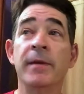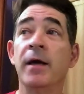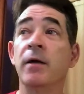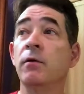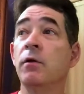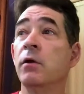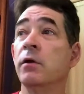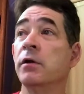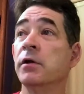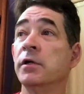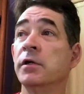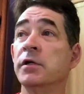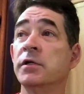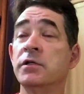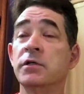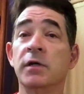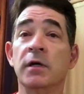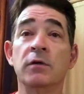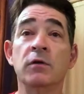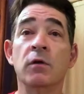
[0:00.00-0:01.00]
I'm no longer
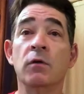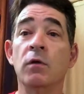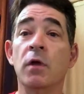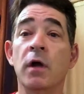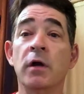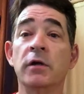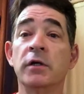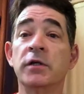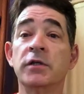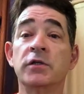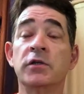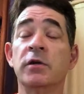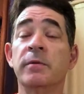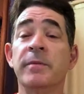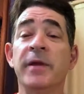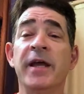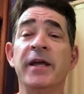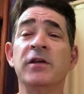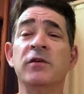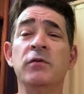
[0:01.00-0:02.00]

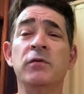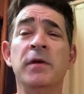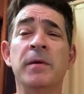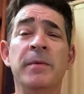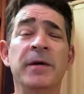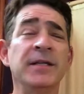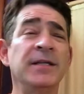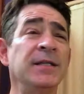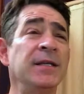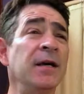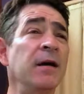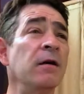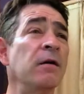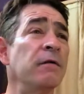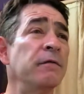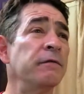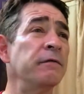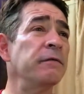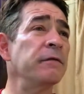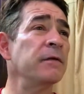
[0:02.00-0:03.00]
disturbed, and I can do that
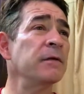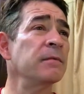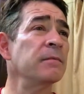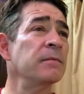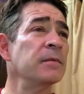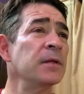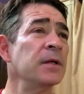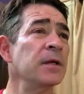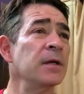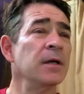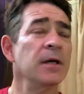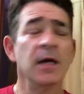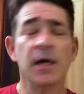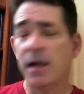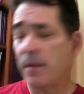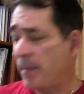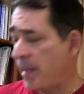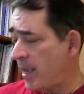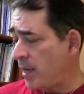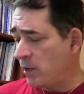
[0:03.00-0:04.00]
myself.
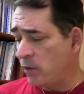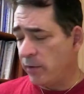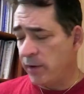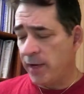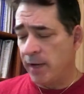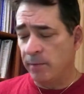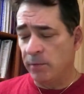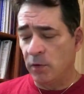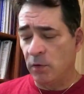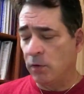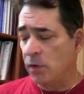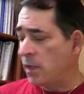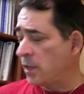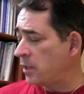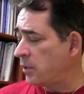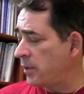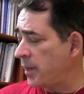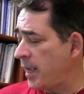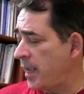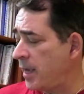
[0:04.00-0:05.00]
I'm angry, I'm no
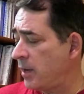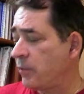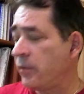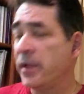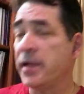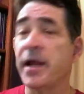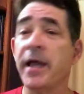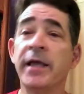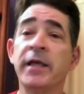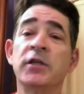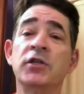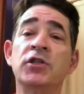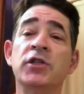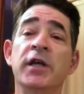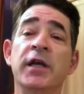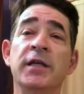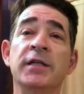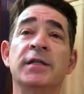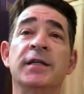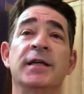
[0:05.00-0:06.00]
longer angry, and I can
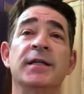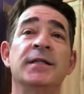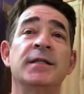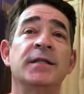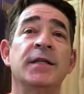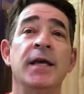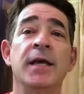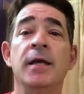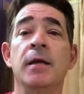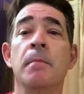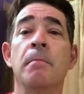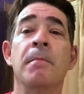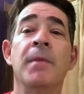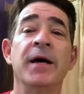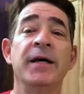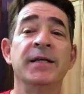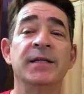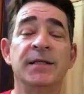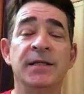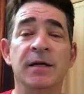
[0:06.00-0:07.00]
change that state
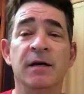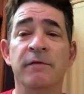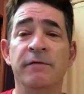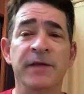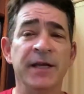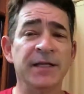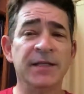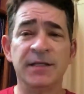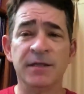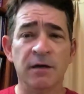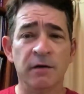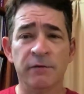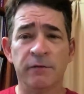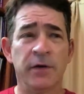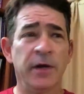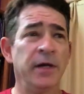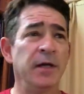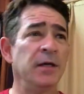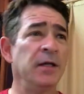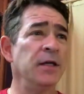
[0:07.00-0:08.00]
myself. That's
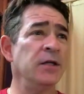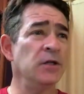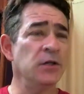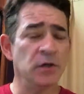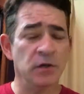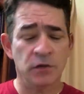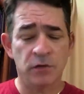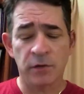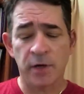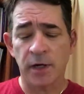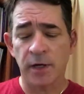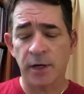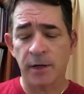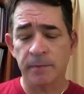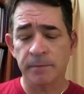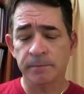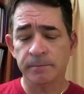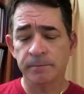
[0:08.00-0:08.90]
self-regulation training.